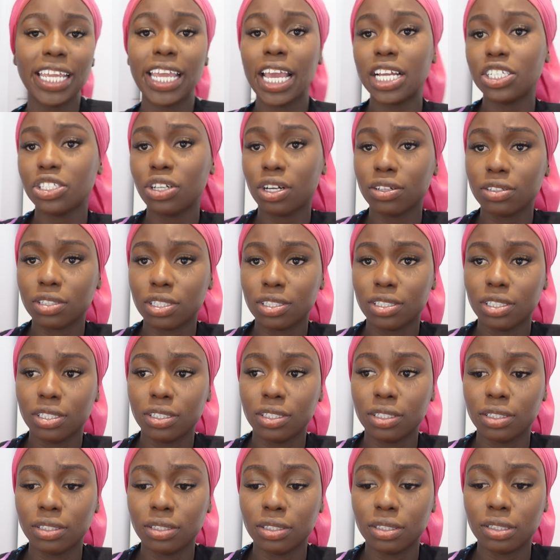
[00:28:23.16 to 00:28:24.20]
didn't get a chance
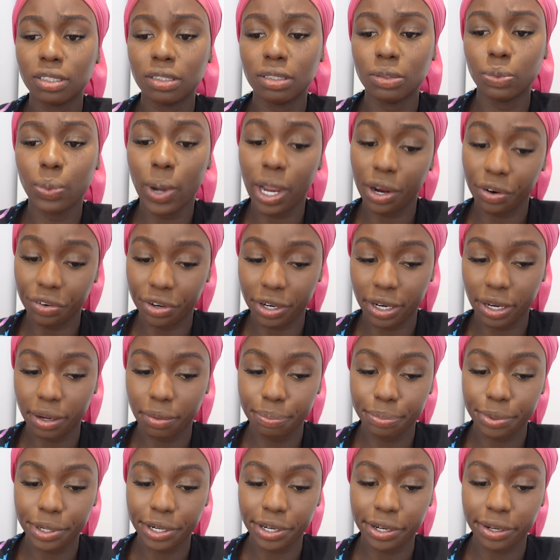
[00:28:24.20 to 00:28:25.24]
to wear it,
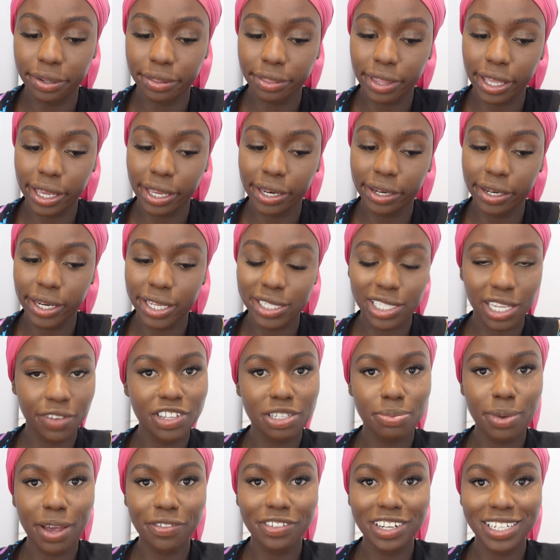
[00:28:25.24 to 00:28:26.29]
but then it's
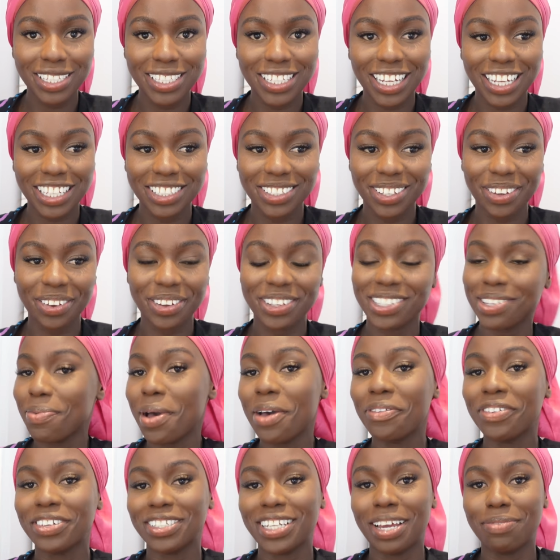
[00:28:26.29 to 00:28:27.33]
Ify's birthday today, so it's the
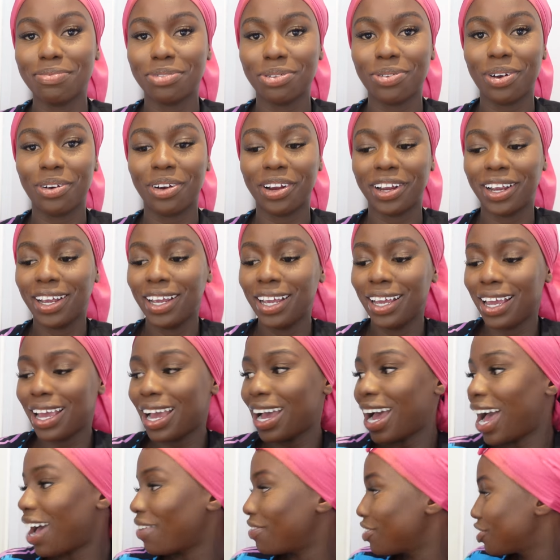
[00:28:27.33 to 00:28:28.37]
perfect time to wear it.
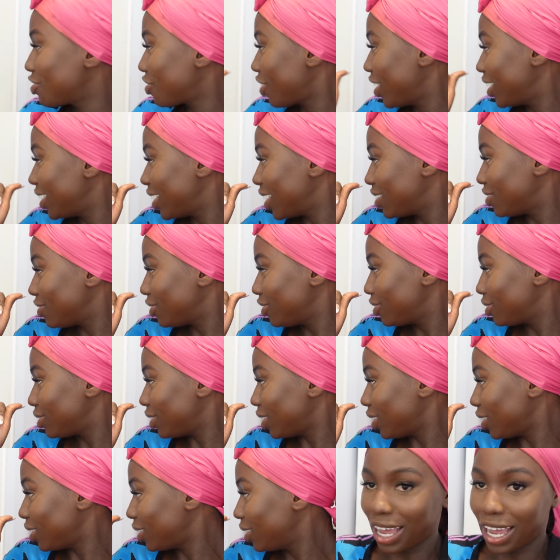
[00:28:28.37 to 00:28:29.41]
I haven't tried it, as you can
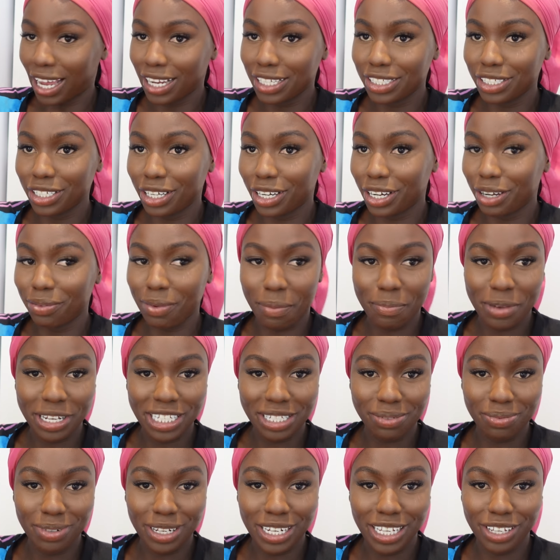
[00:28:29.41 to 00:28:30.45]
see. And I'm meant
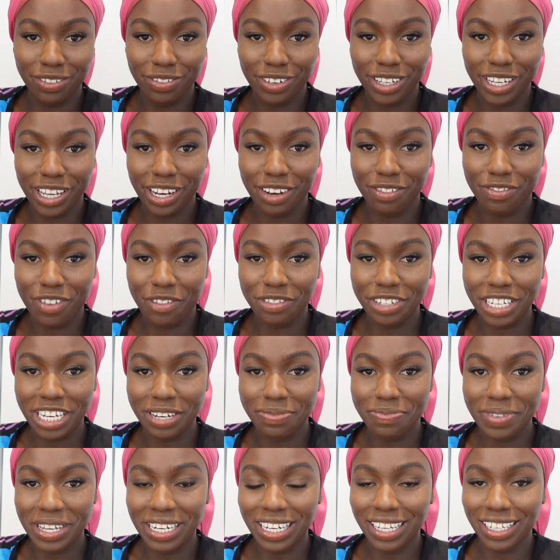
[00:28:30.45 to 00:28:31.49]
to be leaving in
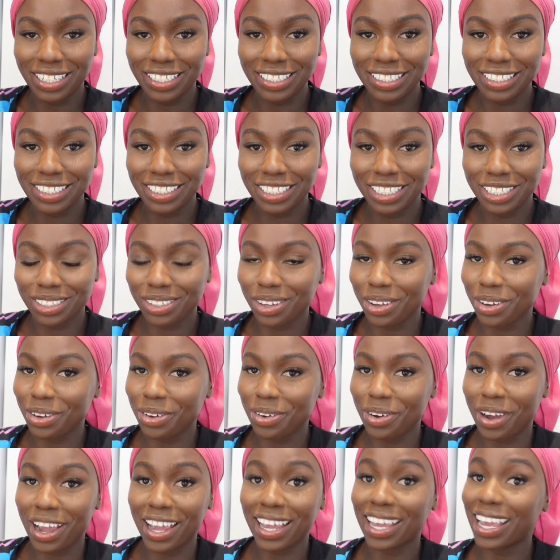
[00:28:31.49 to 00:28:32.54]
15 minutes,
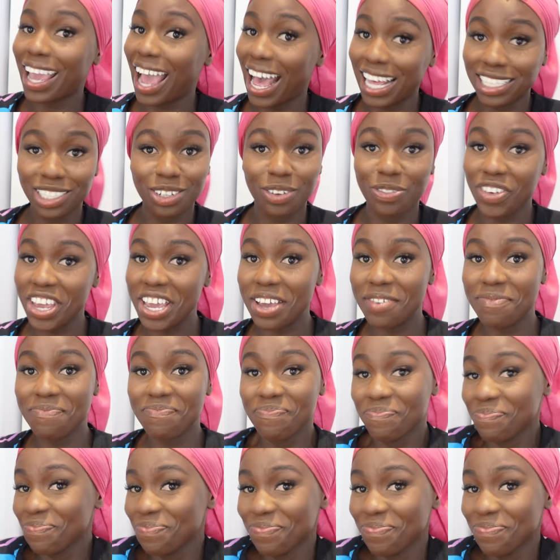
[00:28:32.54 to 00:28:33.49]
so it has to fit.